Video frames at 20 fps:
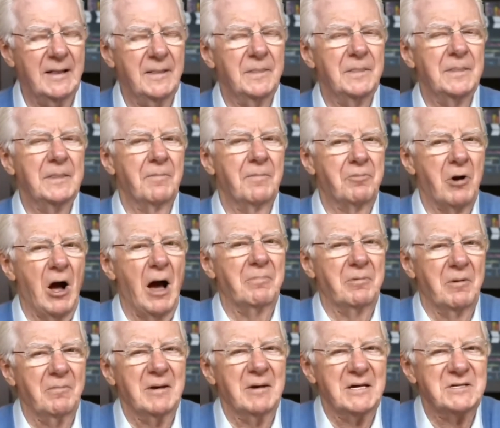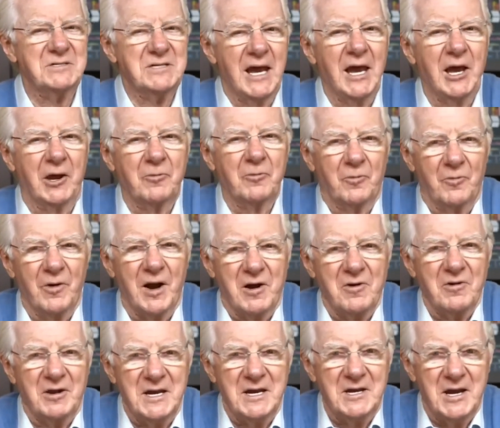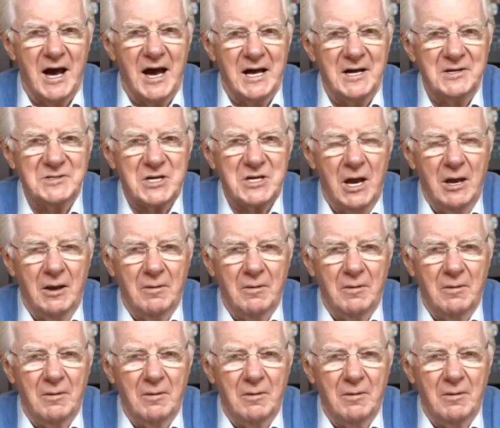The problem is it rarely does.